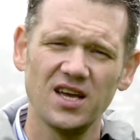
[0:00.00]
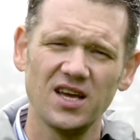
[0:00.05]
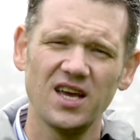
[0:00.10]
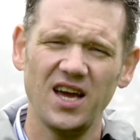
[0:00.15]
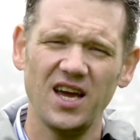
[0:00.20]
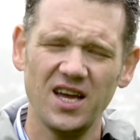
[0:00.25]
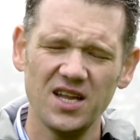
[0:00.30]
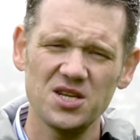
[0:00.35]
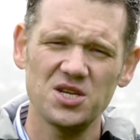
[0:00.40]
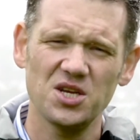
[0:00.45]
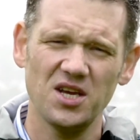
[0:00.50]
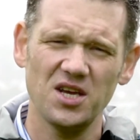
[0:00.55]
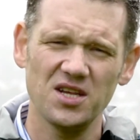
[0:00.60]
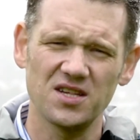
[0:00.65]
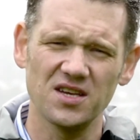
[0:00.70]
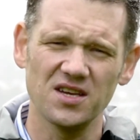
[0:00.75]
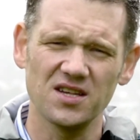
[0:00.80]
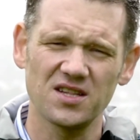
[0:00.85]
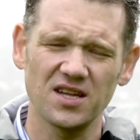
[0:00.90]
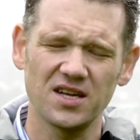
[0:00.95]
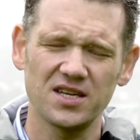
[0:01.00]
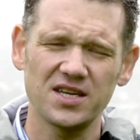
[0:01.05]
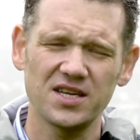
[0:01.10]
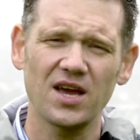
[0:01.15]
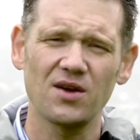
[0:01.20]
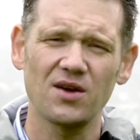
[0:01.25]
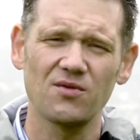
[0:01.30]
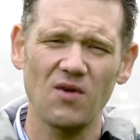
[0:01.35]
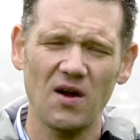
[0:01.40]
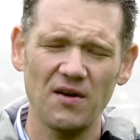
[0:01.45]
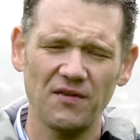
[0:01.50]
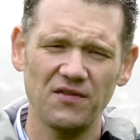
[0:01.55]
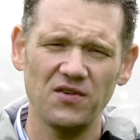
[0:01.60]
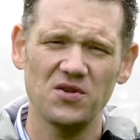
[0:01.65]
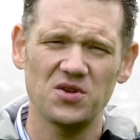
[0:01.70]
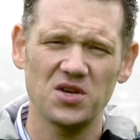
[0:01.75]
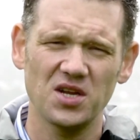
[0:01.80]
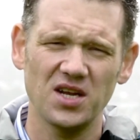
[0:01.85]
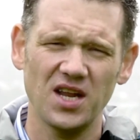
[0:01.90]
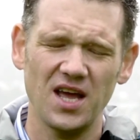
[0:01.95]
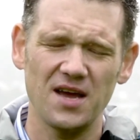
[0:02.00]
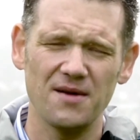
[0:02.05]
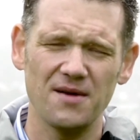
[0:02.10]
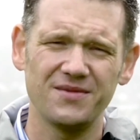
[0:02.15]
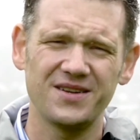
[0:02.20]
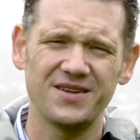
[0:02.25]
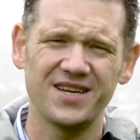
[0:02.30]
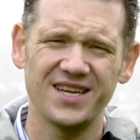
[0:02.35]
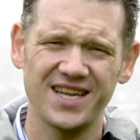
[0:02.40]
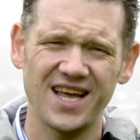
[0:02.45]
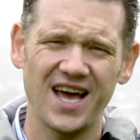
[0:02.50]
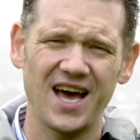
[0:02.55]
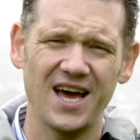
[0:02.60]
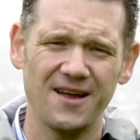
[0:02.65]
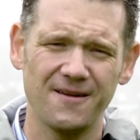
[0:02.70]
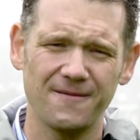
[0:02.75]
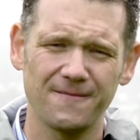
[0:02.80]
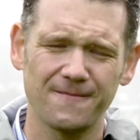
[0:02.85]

in Jesus and take refuge in him today.